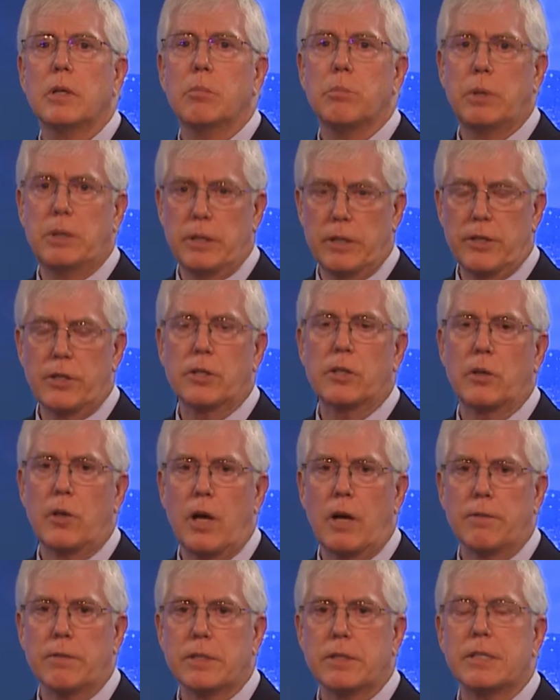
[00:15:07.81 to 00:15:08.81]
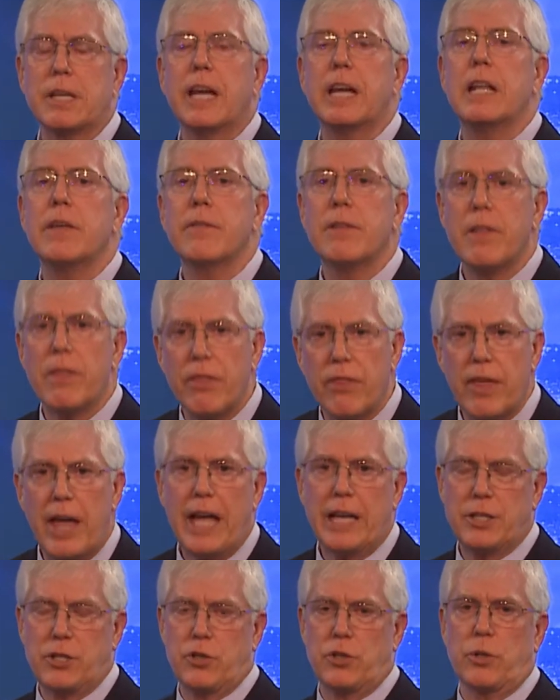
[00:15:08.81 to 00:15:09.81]
political office. Not even
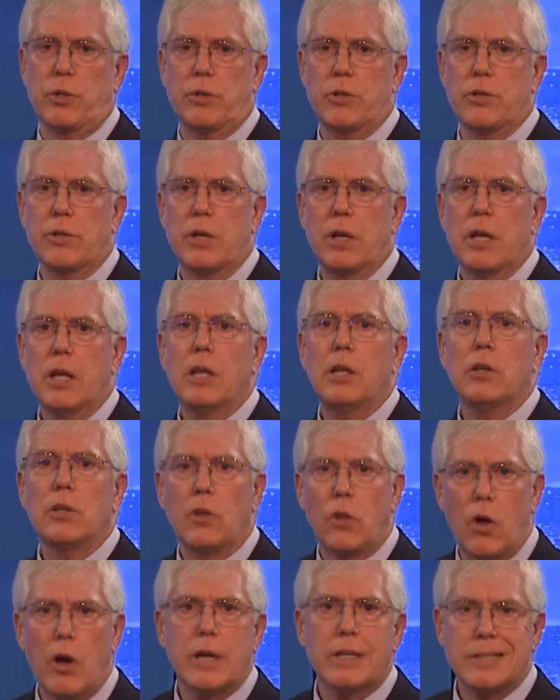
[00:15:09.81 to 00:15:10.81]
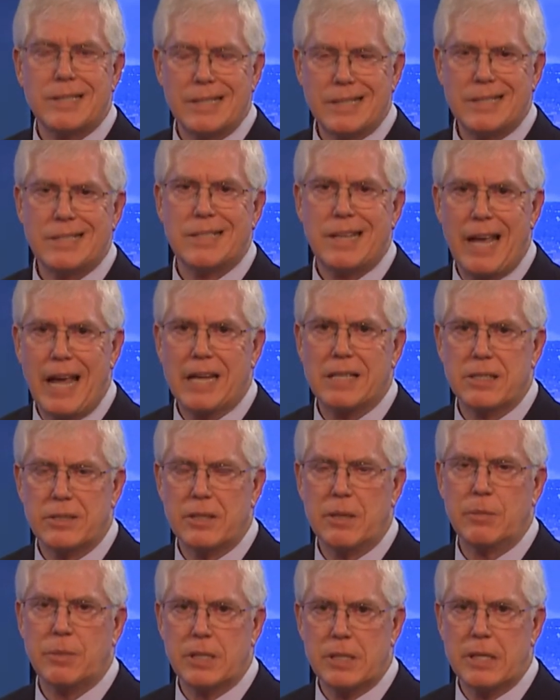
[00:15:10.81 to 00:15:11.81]
that church lost its
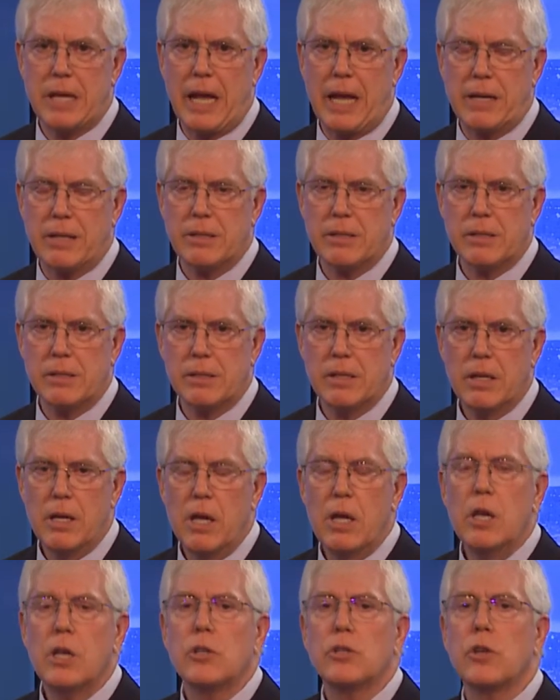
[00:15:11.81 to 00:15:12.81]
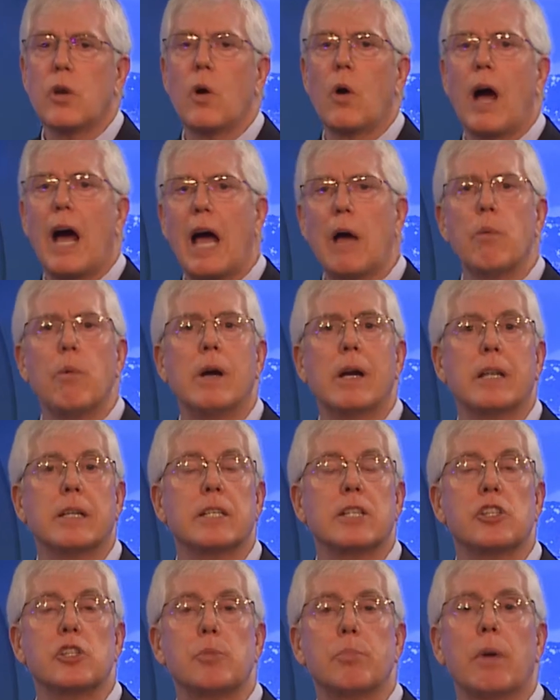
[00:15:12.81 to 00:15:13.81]
tax-exempt status. So I want to
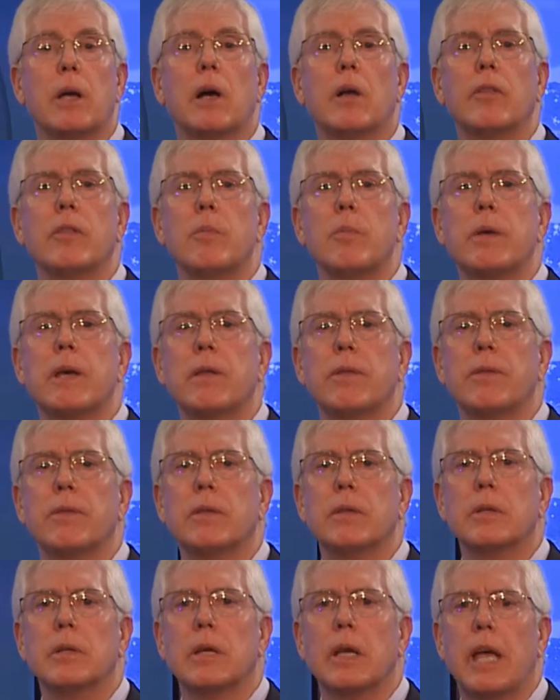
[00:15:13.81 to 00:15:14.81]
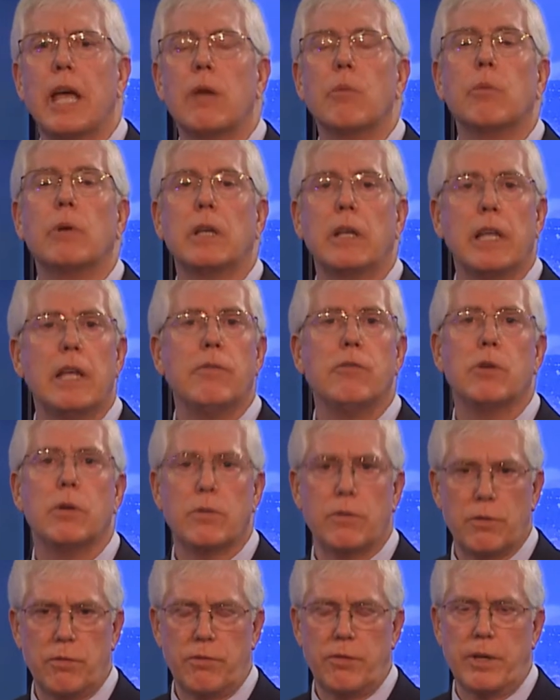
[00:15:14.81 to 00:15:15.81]
dispel the myth and relieve you
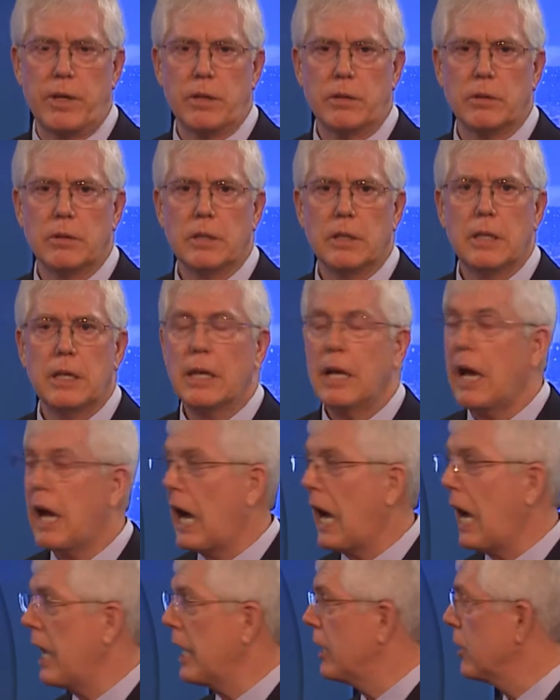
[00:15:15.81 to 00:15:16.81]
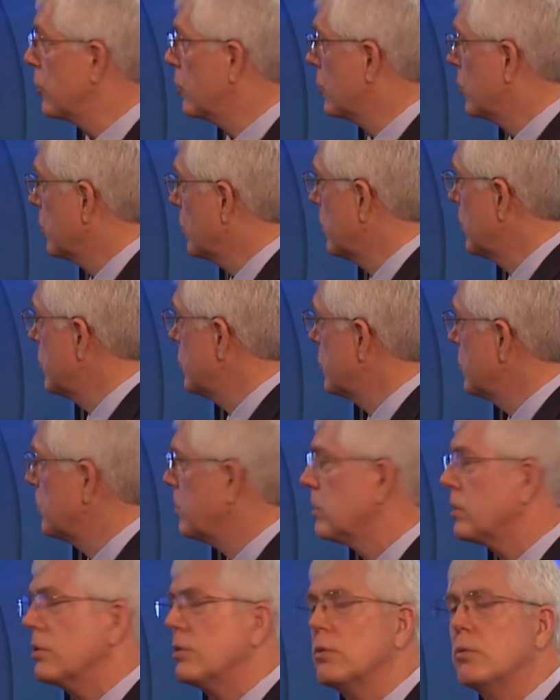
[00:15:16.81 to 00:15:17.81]
of the fear. I encourage you
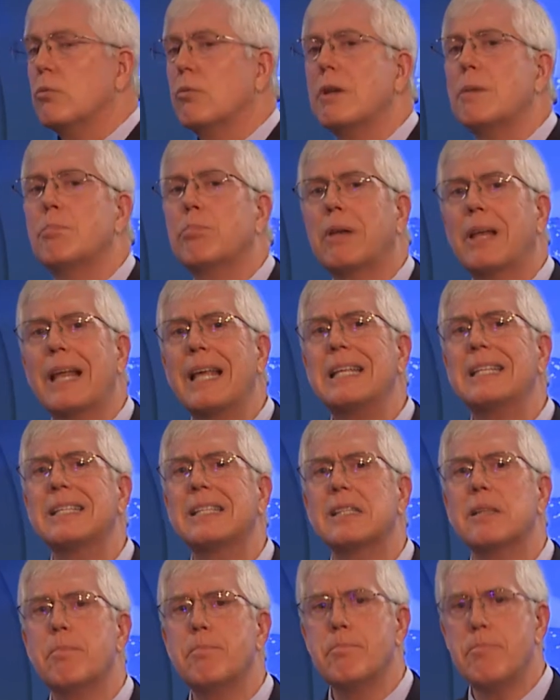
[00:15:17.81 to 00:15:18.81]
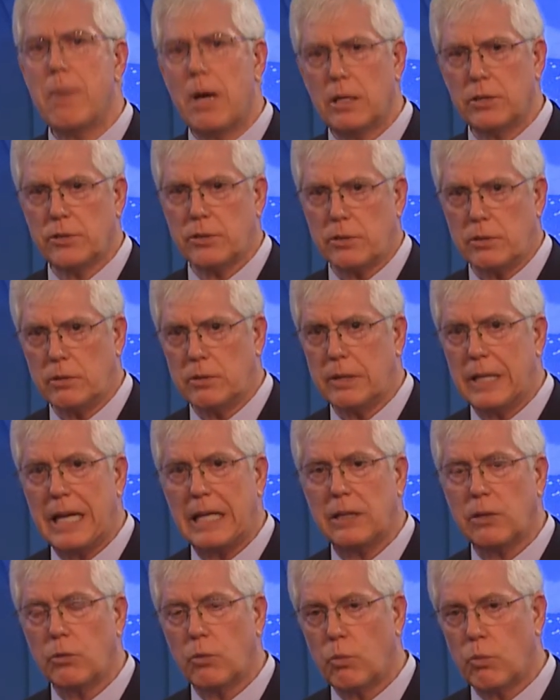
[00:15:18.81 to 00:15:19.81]
to replace the muzzle
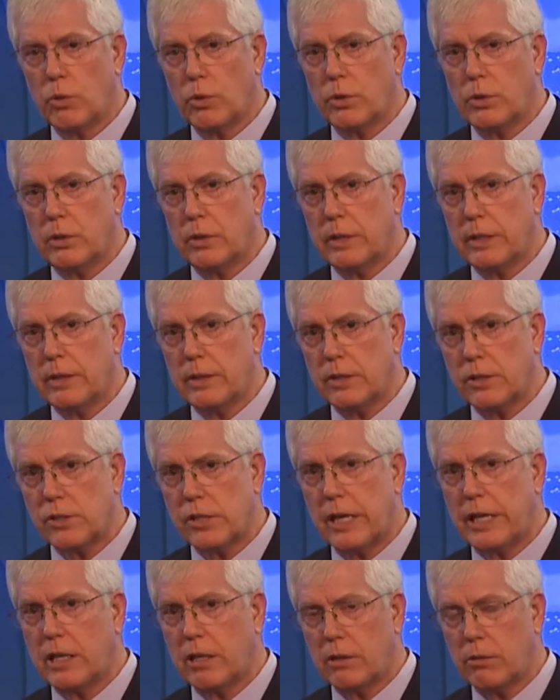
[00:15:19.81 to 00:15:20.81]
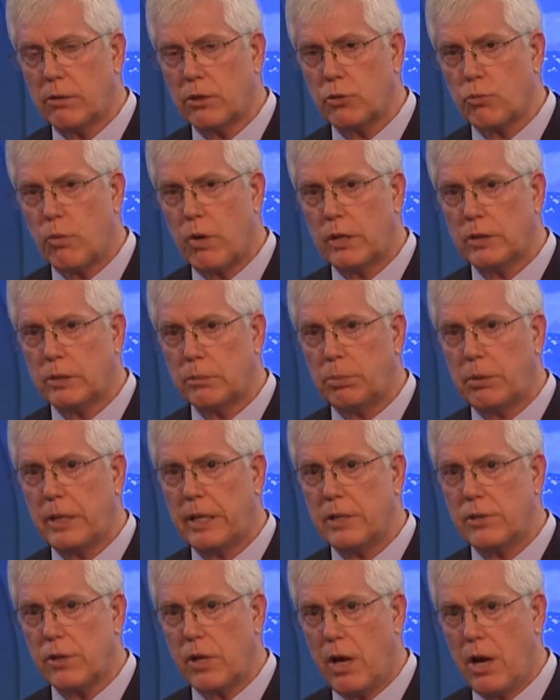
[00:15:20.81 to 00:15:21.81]
that the world and the secularists want to
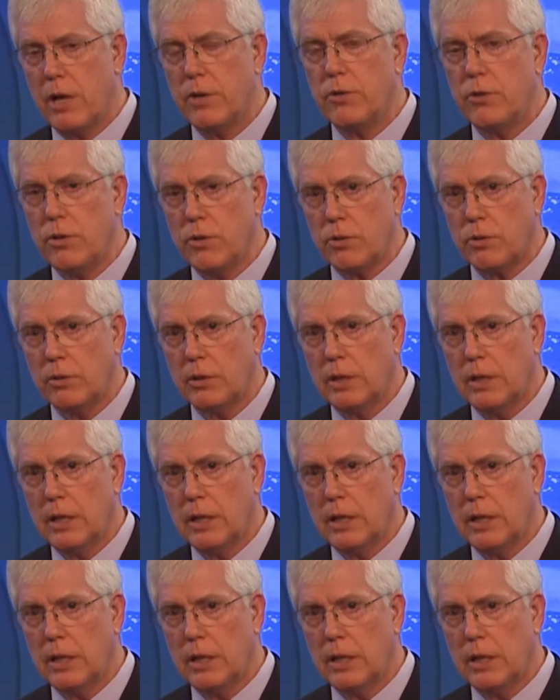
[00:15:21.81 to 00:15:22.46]
place on you